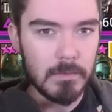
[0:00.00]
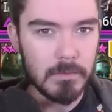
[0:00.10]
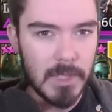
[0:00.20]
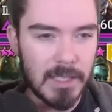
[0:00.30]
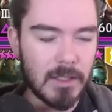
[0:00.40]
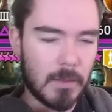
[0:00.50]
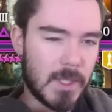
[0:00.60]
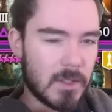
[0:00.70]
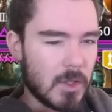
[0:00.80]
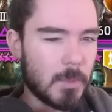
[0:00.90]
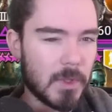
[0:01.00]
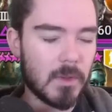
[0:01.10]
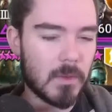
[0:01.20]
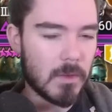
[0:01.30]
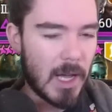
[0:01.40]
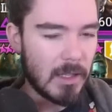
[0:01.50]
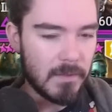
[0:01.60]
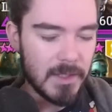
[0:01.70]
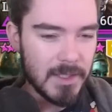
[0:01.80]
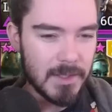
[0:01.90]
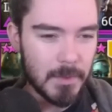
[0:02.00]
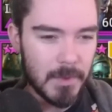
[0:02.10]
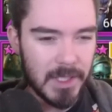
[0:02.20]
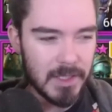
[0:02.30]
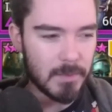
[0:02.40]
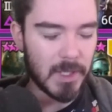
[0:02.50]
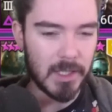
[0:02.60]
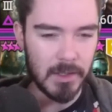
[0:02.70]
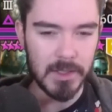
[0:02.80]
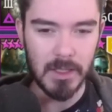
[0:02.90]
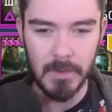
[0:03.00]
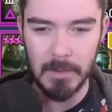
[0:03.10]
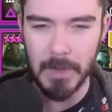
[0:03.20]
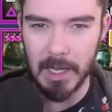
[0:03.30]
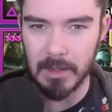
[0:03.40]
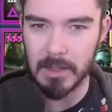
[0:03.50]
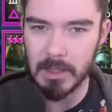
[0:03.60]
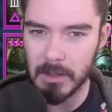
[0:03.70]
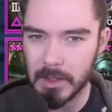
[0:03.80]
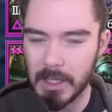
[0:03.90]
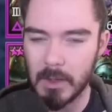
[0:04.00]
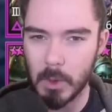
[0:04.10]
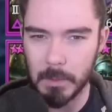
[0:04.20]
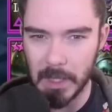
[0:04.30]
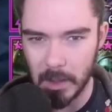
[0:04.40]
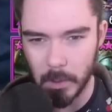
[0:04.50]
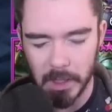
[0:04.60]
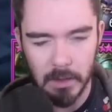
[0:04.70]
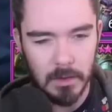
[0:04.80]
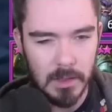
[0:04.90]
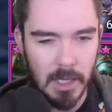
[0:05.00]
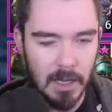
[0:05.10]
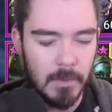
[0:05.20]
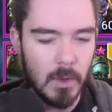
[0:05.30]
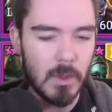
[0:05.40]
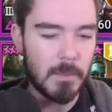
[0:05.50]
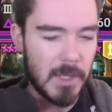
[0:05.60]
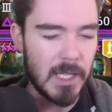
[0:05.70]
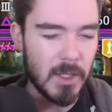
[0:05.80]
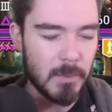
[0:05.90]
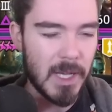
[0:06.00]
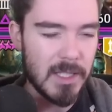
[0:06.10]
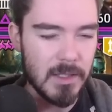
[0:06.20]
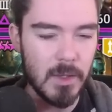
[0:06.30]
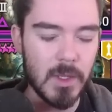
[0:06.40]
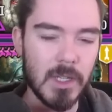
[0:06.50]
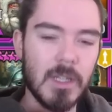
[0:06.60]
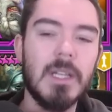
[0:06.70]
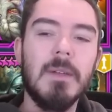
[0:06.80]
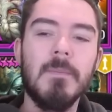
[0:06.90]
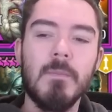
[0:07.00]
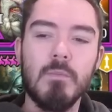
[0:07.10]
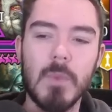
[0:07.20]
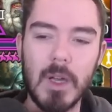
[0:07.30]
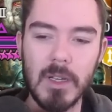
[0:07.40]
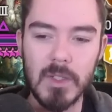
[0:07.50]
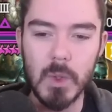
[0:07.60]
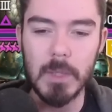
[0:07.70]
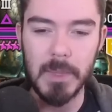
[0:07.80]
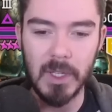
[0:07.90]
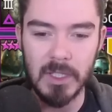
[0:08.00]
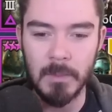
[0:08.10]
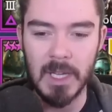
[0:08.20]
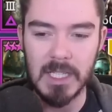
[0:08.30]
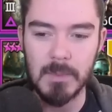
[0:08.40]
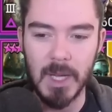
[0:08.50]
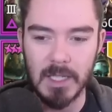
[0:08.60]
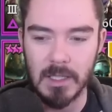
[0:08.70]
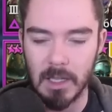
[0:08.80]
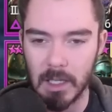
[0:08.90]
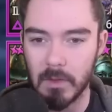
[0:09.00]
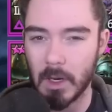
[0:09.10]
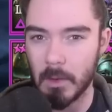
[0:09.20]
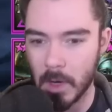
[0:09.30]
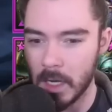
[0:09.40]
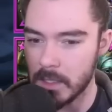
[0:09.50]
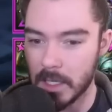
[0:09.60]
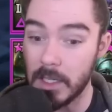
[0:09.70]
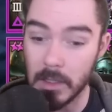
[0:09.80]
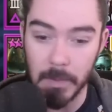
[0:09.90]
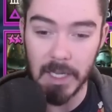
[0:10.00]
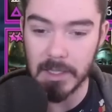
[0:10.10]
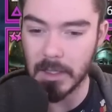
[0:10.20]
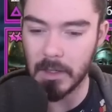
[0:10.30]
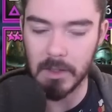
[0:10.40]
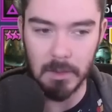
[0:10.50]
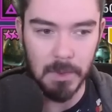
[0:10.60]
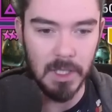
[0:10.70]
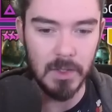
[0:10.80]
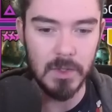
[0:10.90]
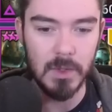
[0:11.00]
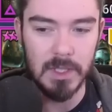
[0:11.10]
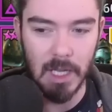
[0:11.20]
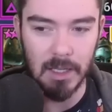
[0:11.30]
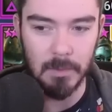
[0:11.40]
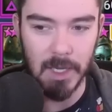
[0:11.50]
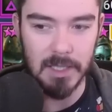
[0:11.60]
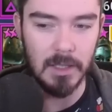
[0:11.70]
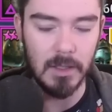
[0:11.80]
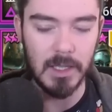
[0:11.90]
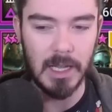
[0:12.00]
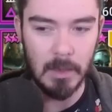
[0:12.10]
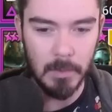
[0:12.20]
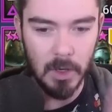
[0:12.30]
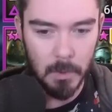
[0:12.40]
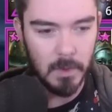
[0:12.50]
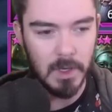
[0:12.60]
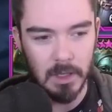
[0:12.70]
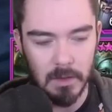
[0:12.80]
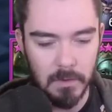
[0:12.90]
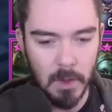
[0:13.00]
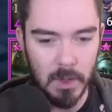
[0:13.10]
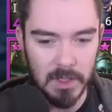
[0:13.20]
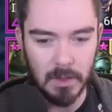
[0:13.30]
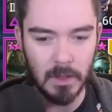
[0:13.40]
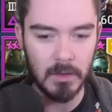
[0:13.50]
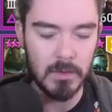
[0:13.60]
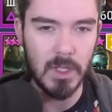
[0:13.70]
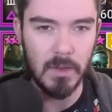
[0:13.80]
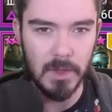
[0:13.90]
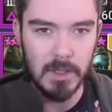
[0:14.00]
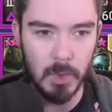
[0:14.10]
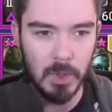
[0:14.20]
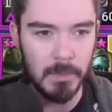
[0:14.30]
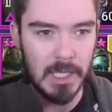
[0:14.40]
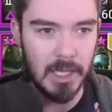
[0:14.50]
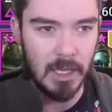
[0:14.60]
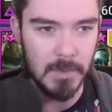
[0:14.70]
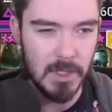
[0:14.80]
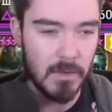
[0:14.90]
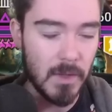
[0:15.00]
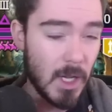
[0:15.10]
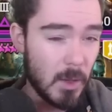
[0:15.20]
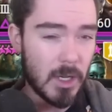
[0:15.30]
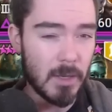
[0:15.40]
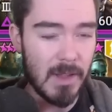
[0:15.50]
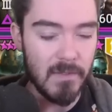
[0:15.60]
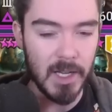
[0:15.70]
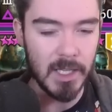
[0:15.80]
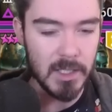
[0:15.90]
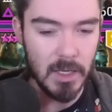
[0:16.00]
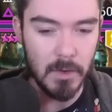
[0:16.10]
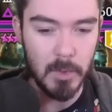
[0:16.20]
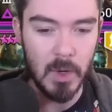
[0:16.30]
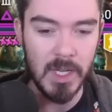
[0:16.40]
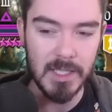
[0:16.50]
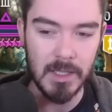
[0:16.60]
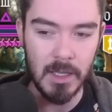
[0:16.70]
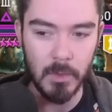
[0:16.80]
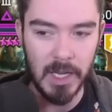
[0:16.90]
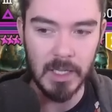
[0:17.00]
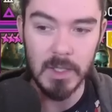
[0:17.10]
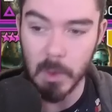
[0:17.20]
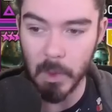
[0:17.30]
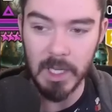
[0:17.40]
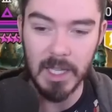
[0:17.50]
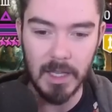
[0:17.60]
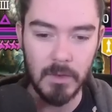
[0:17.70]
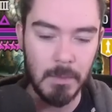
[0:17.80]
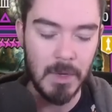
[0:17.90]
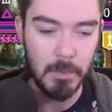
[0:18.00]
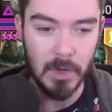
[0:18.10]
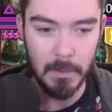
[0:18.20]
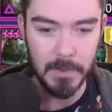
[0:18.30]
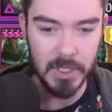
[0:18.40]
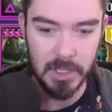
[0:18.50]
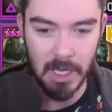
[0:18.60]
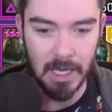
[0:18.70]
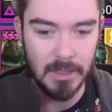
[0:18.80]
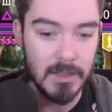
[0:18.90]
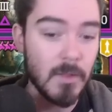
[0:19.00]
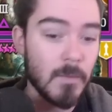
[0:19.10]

that's gonna be super relevant because my gear is gonna be better than your gear would be when Genbo would be your best nuker. I'm going to sort of build him expecting that you've got Ronda in your best gear and you're putting your sort of second best gear on Genbo, but we're going to focus on stuff that's more mid game stuff. We're going to be fighting tough opponents in the arena, so we want to give him a proper chance.